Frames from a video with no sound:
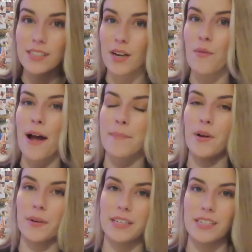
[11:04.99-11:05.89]
so I'm
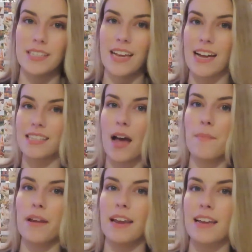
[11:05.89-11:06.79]
going to size
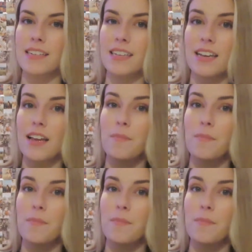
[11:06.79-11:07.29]
up in it.